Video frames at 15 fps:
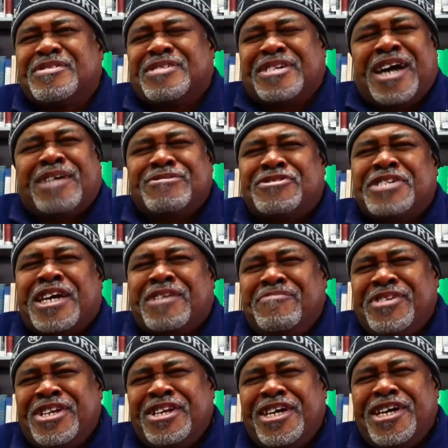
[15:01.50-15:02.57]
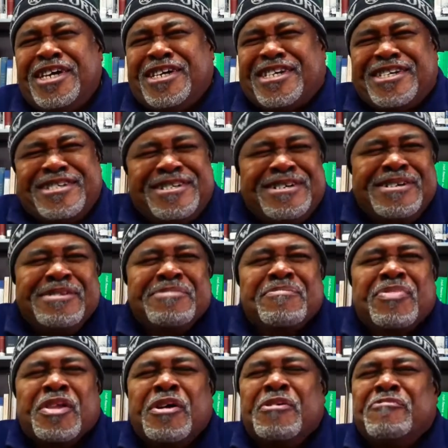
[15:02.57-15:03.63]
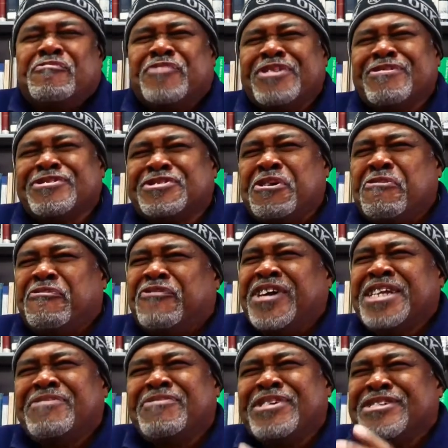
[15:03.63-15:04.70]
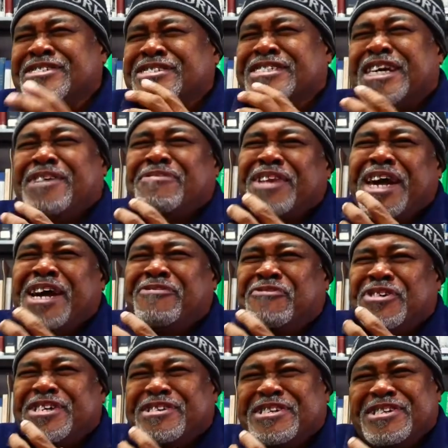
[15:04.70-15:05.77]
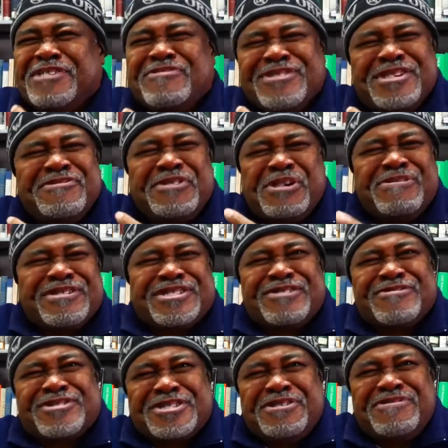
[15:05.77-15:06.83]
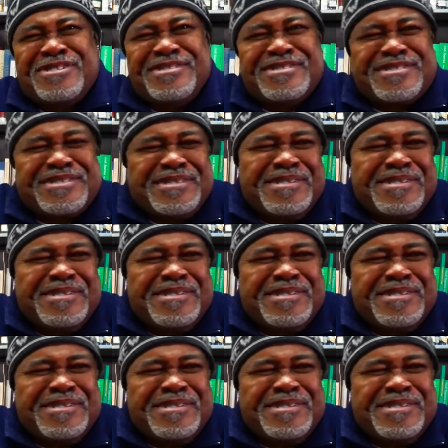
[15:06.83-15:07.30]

the cop shot him in the leg. Oh. But it was so funny, we couldn't stop laughing. It was, even though it was so serious.